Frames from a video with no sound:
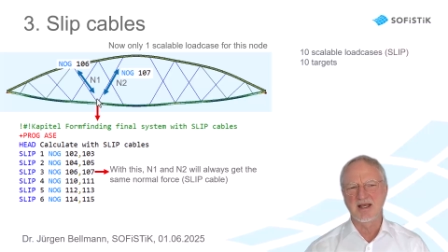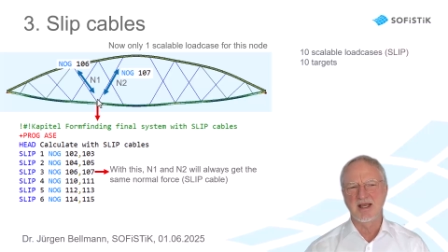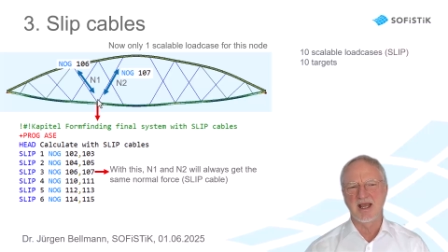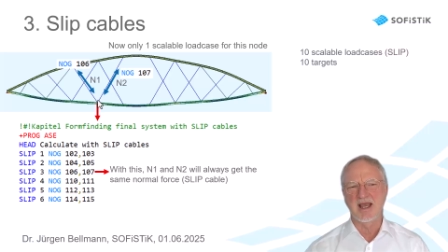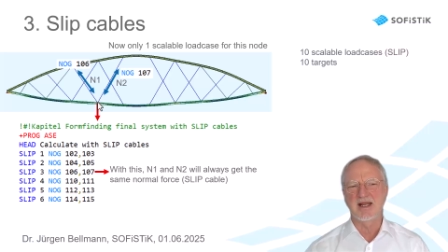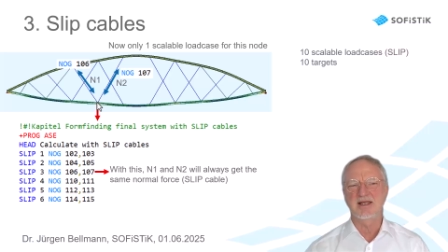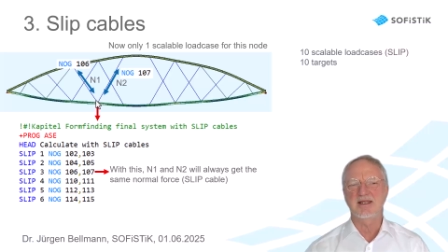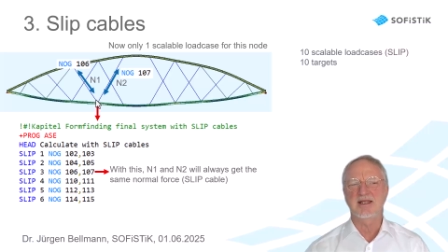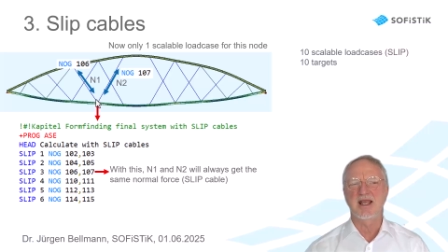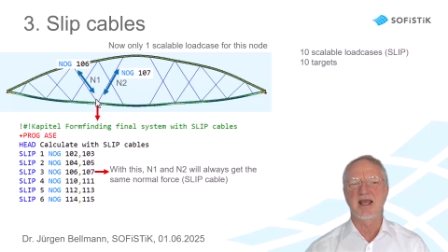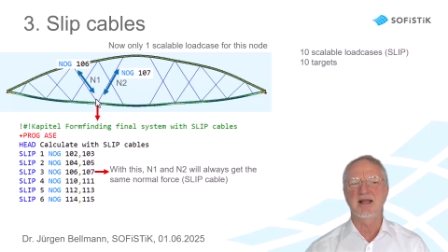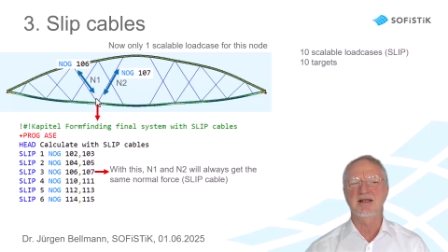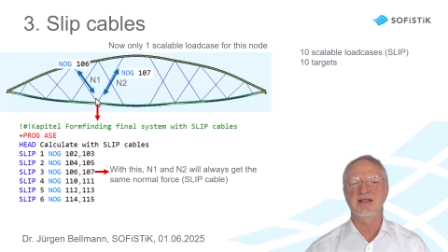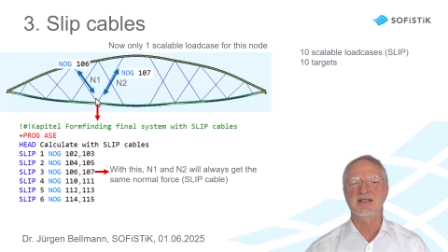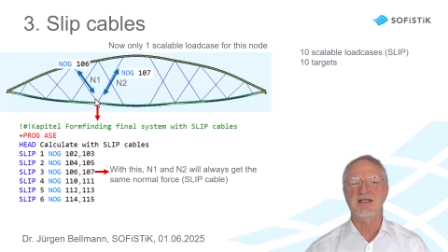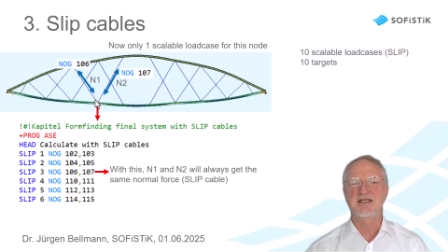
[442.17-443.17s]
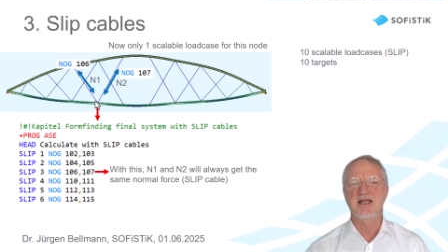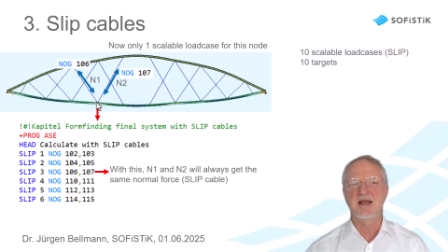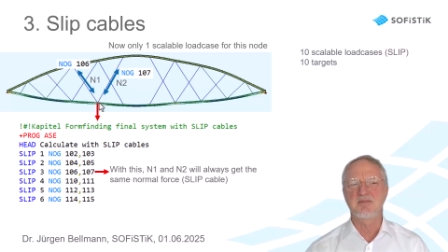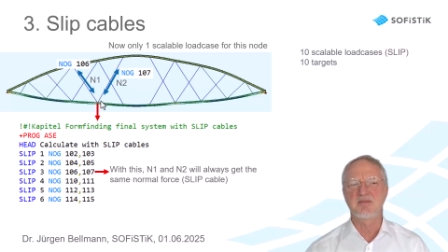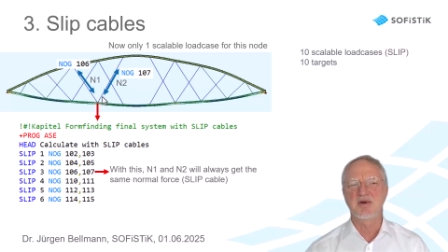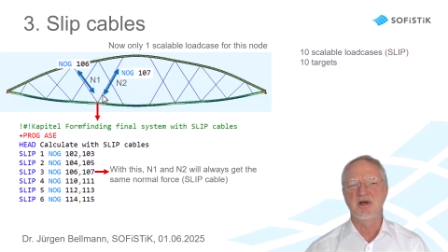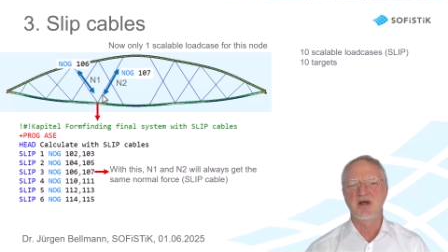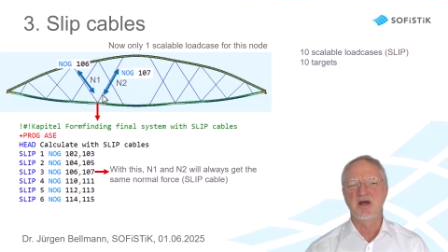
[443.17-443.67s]
and can
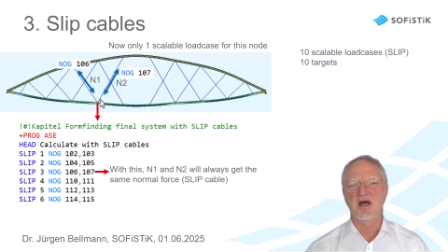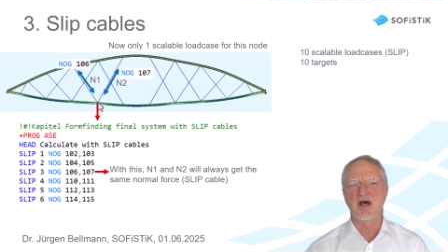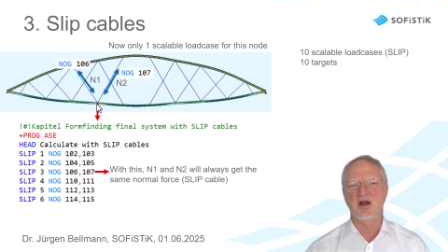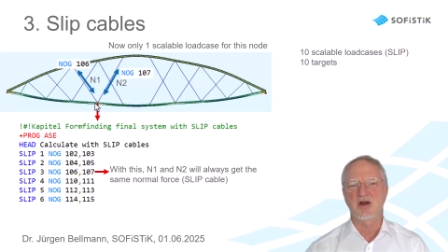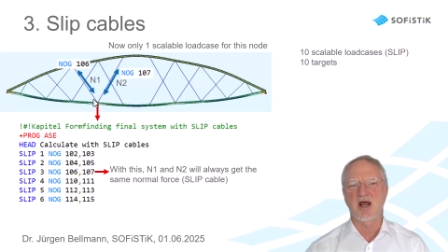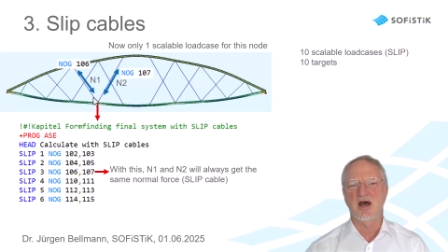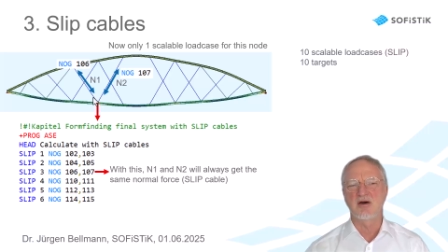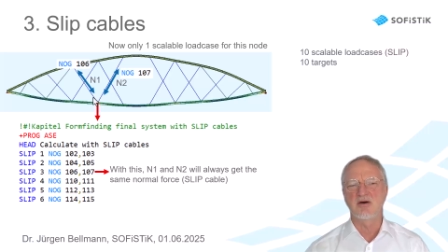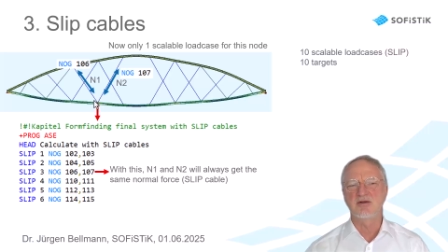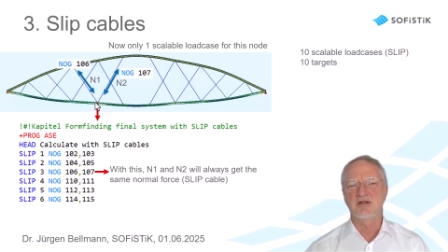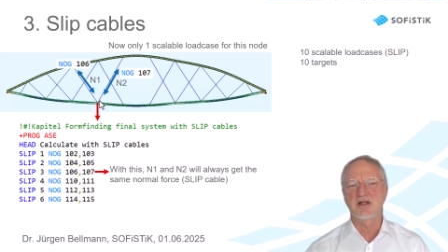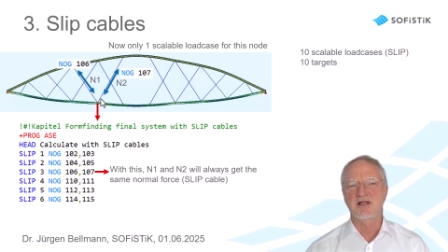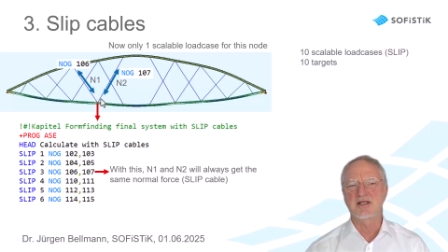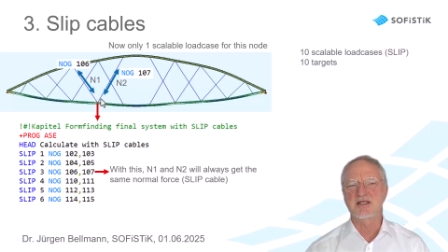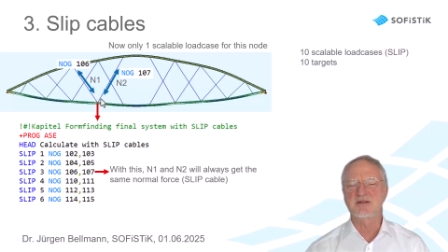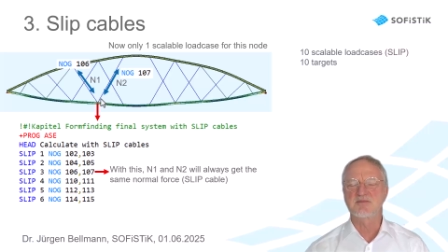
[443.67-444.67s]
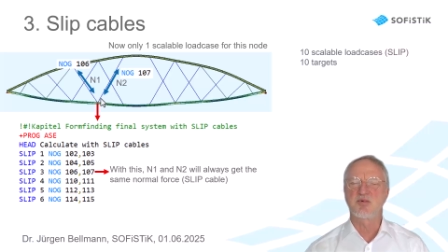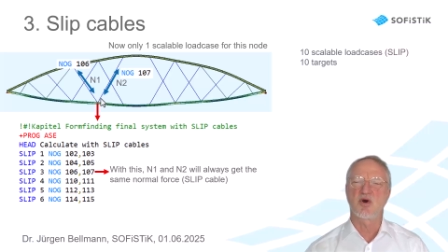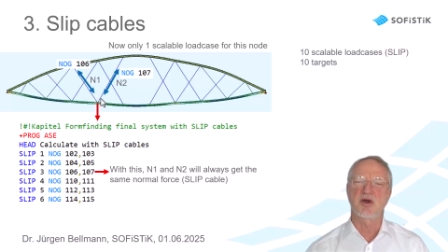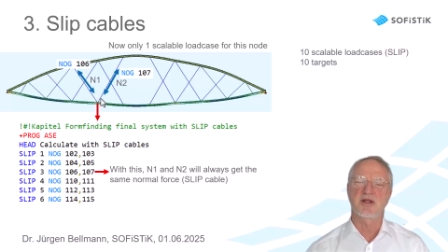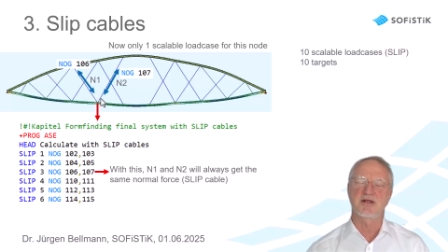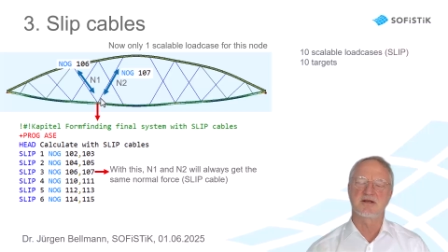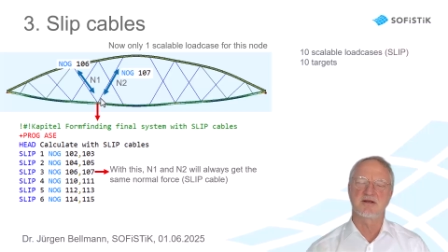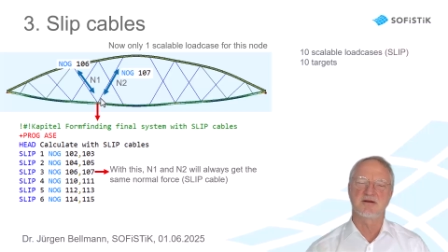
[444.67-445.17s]
slip around this
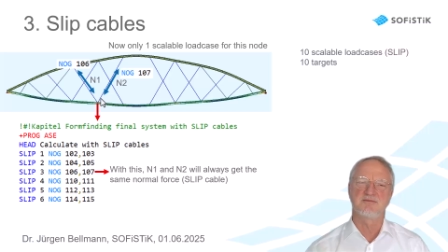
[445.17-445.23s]
point.